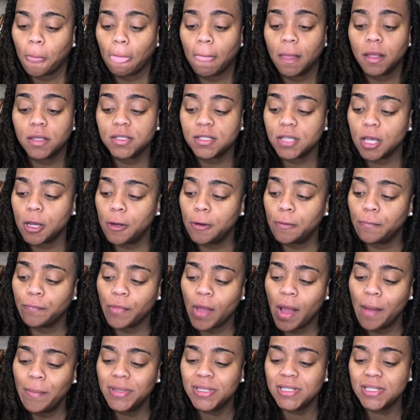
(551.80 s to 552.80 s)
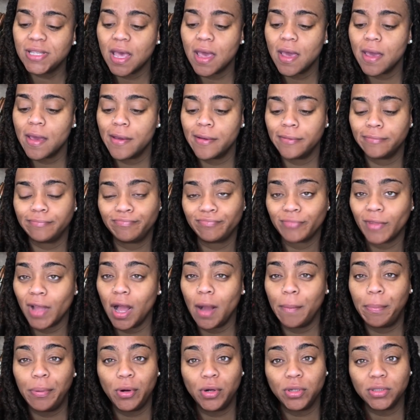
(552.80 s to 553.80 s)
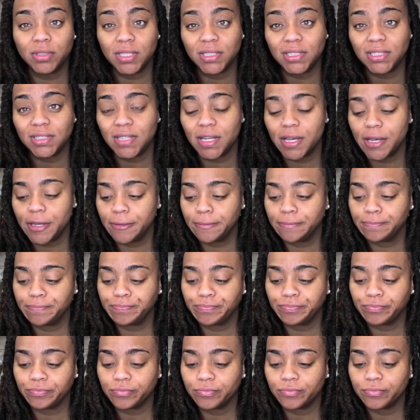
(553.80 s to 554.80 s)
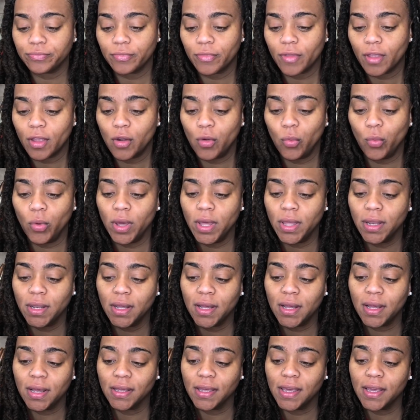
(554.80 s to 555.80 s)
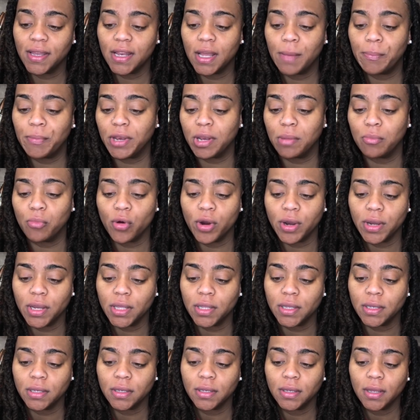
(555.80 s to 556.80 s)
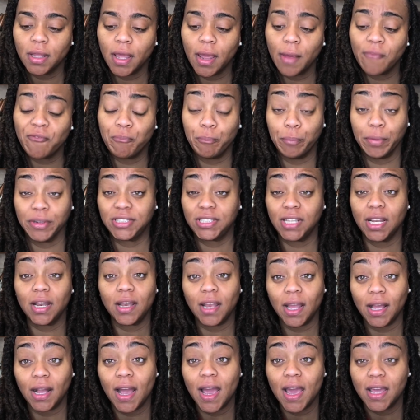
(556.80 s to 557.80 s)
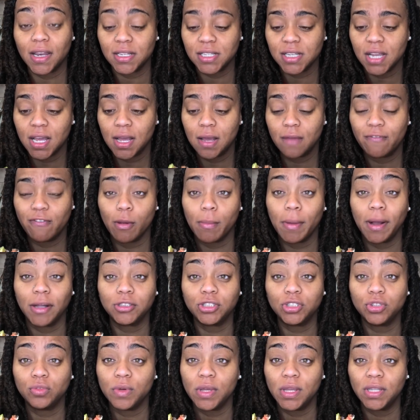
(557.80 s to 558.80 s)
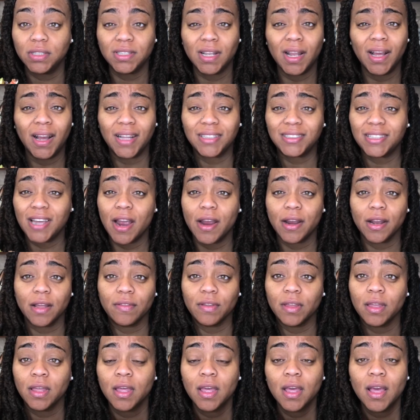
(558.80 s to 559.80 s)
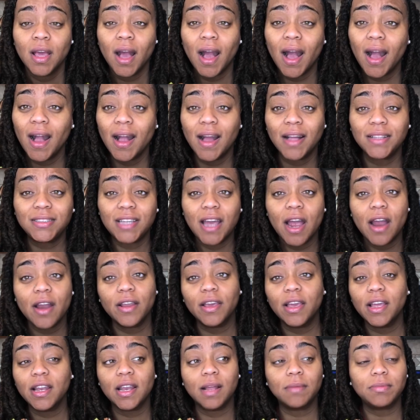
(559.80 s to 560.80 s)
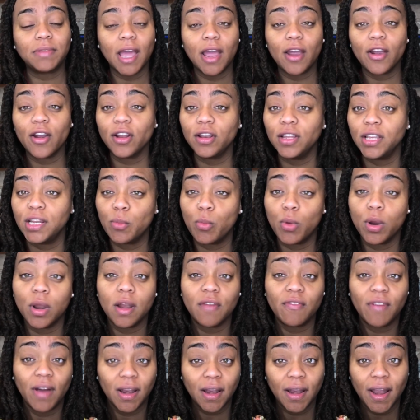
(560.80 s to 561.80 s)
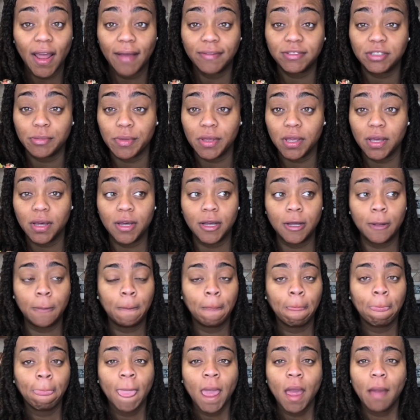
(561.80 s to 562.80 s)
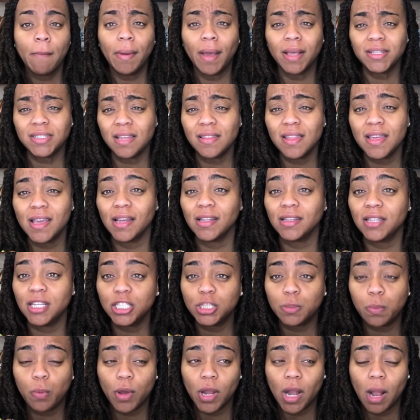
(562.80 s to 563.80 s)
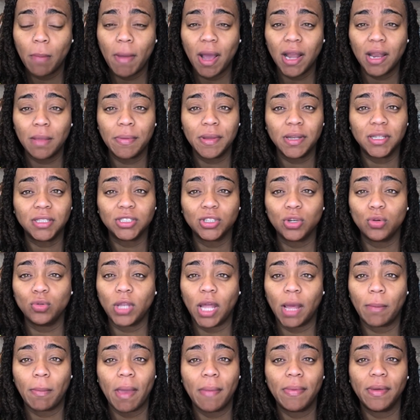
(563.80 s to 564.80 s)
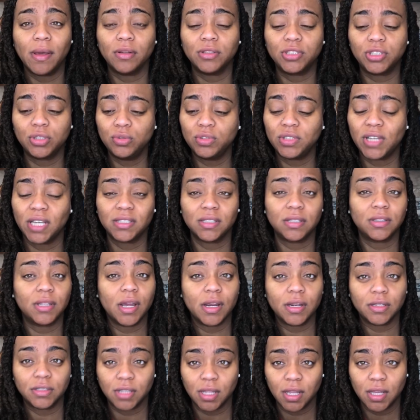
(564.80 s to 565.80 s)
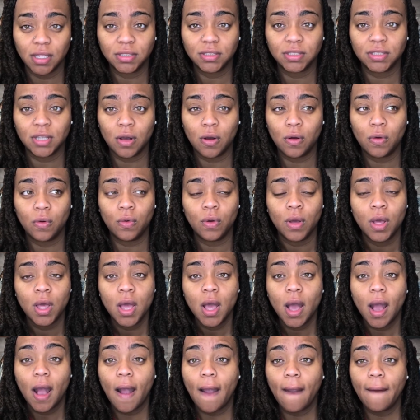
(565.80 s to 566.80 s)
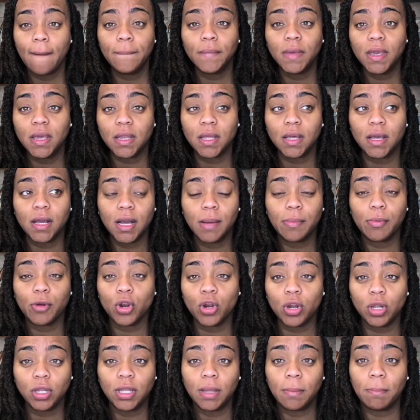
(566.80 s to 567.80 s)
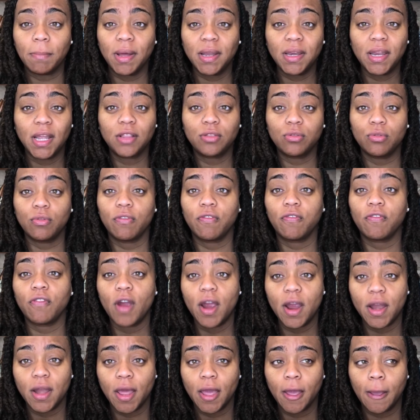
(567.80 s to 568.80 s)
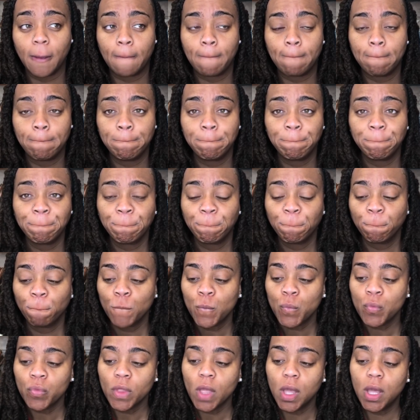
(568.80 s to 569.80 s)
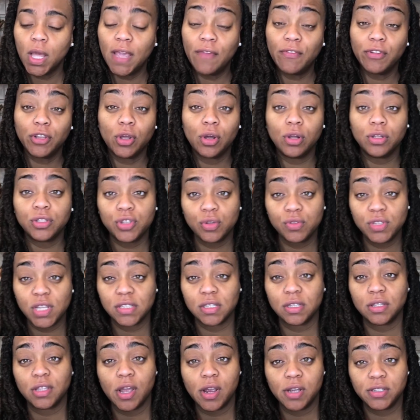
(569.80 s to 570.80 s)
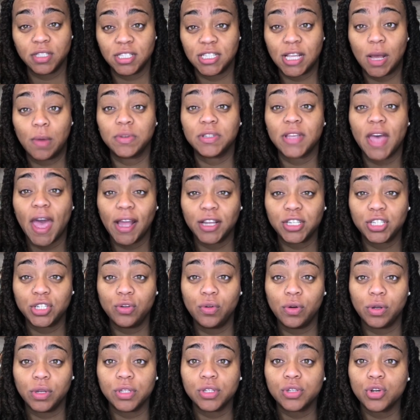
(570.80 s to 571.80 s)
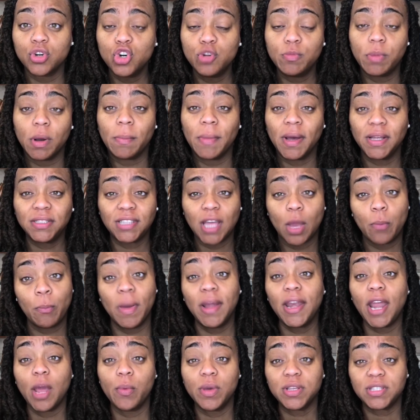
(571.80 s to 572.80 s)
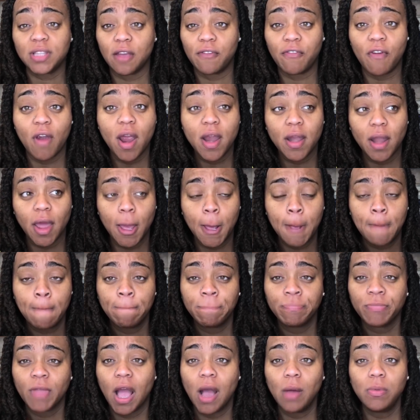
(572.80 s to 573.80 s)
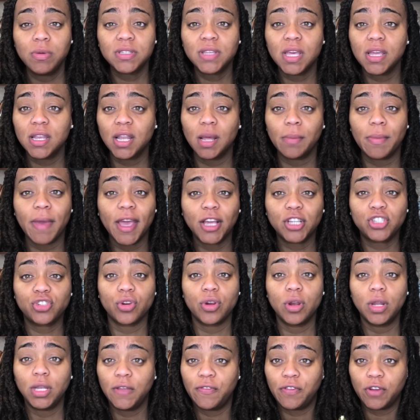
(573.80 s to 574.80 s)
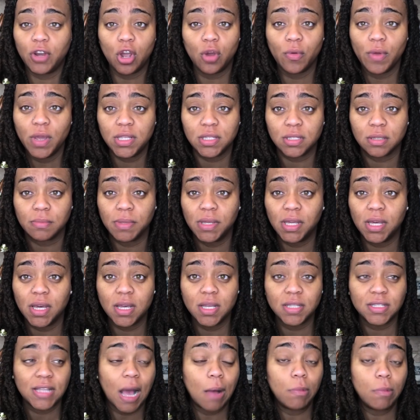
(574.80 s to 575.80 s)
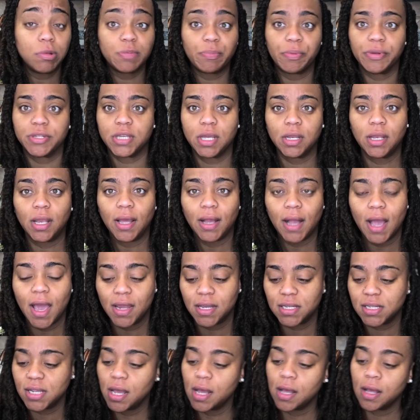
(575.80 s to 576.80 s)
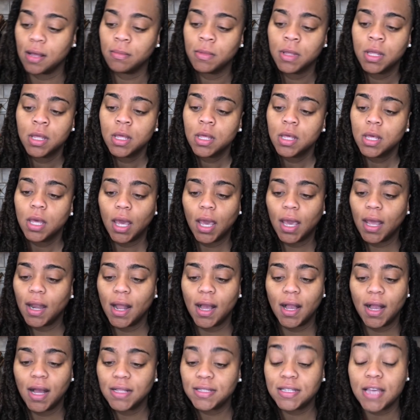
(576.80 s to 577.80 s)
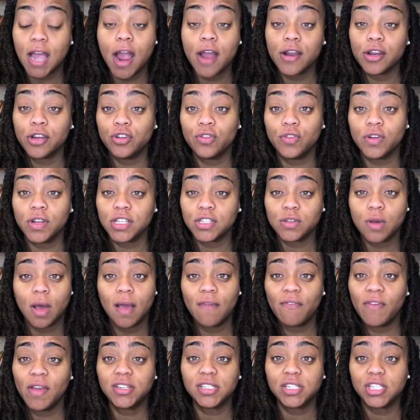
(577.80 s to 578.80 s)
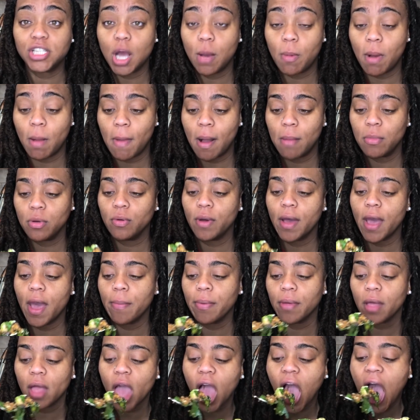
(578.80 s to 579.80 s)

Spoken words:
So I'm gonna say I pulled this stunt with getting up in the morning and pretending like I had a job for about 2 weeks. And I got tired of it. I got tired of getting up that early in the morning if I didn't have to be up. Because I think at this point I might have been in school like maybe on Tuesdays and Thursdays. So I'm getting up early Monday through Friday. Even though on Tuesdays and Thursdays I was actually going to school, but Monday, Wednesday, Friday, I was getting up extra early for no reason because I was pretending like I had a job. And I got tired of doing it, so I eventually told my mama what happened.